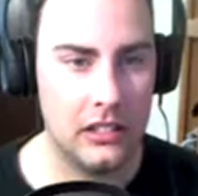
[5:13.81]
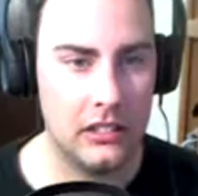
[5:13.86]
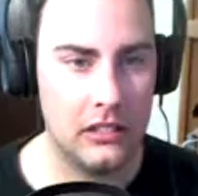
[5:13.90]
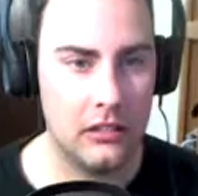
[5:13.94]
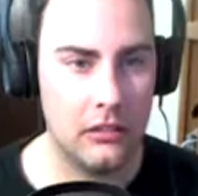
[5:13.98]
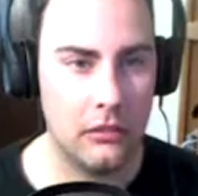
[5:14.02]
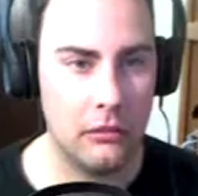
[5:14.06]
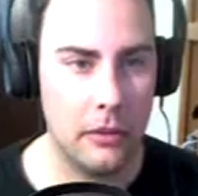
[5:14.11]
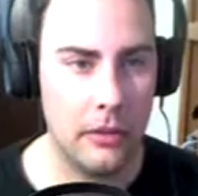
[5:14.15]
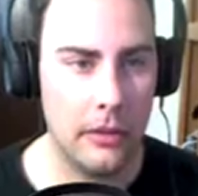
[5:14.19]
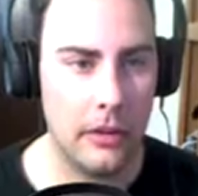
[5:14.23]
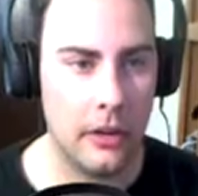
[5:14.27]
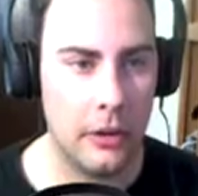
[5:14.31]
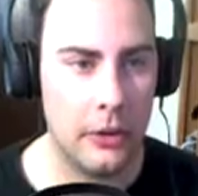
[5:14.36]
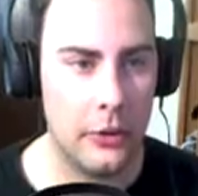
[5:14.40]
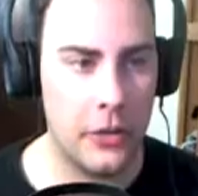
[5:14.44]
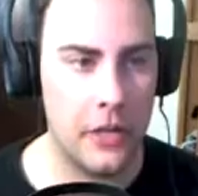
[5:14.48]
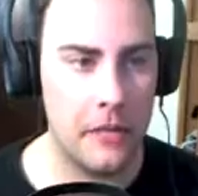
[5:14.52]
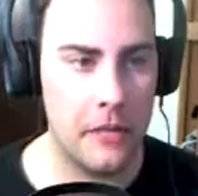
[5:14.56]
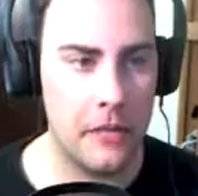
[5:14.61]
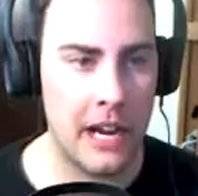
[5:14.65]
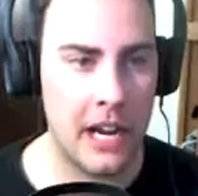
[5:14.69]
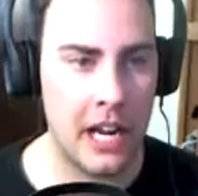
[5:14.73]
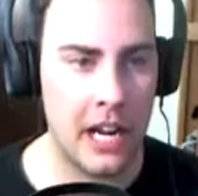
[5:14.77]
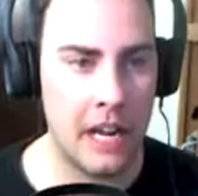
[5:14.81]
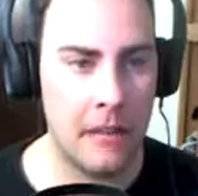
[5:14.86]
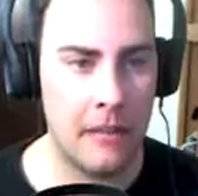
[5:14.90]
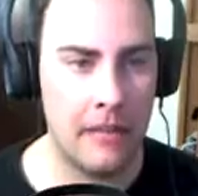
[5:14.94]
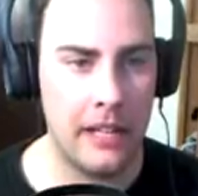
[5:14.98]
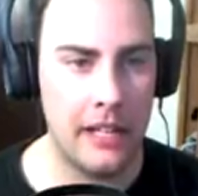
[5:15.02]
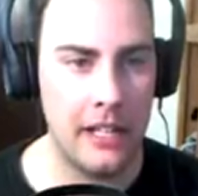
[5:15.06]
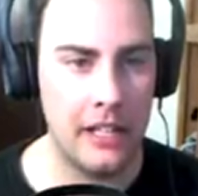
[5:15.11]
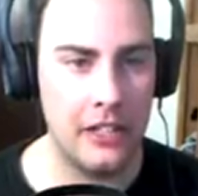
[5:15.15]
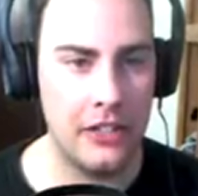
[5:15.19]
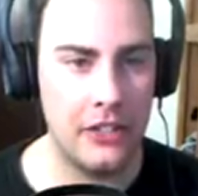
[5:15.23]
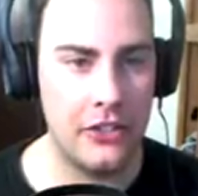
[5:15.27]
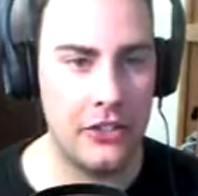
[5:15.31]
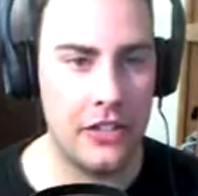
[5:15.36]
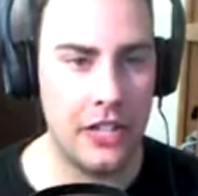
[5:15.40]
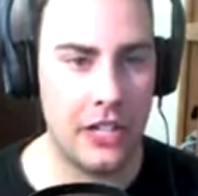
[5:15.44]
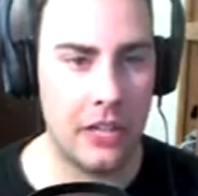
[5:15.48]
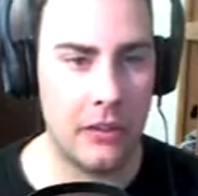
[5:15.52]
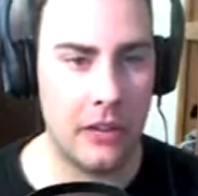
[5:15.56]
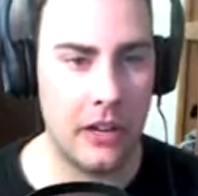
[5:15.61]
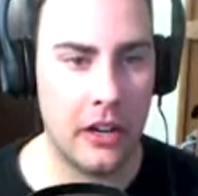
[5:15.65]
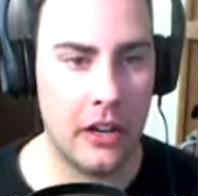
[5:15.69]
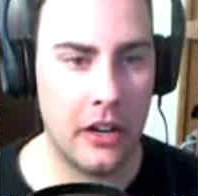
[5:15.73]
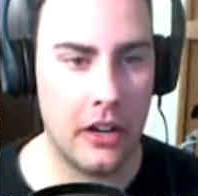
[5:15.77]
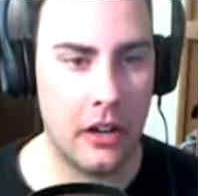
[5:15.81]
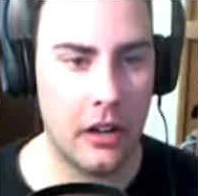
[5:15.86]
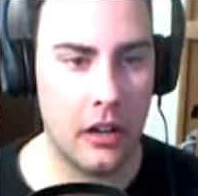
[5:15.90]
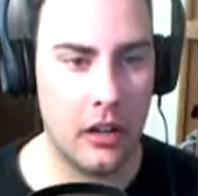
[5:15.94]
We've got a trip mine up here. Let's chuck one.